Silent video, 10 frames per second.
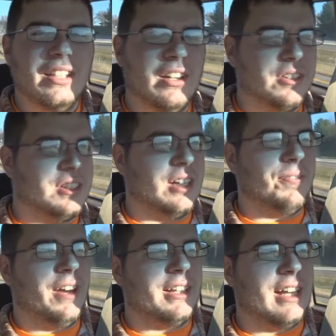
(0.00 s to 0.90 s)
you know,
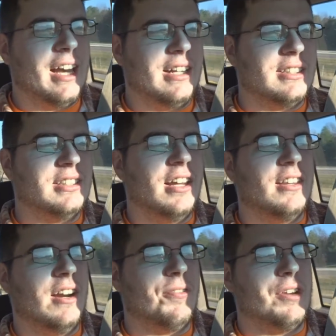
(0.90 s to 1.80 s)
stuff like that. It's
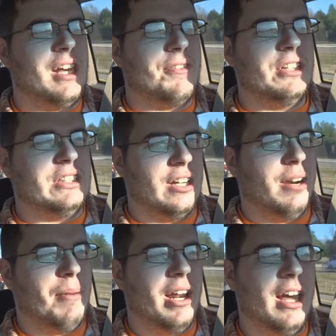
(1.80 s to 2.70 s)
nothing I've really ever
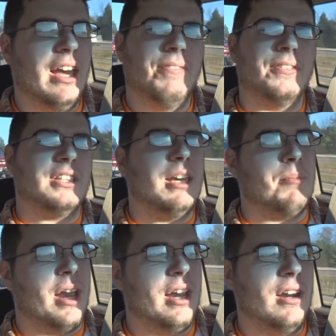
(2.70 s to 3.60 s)
done in my life, was
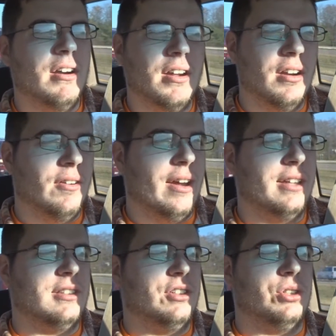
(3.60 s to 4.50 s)
keep my hair, you know,
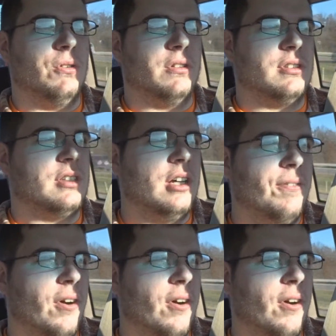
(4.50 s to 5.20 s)
nice and short and stuff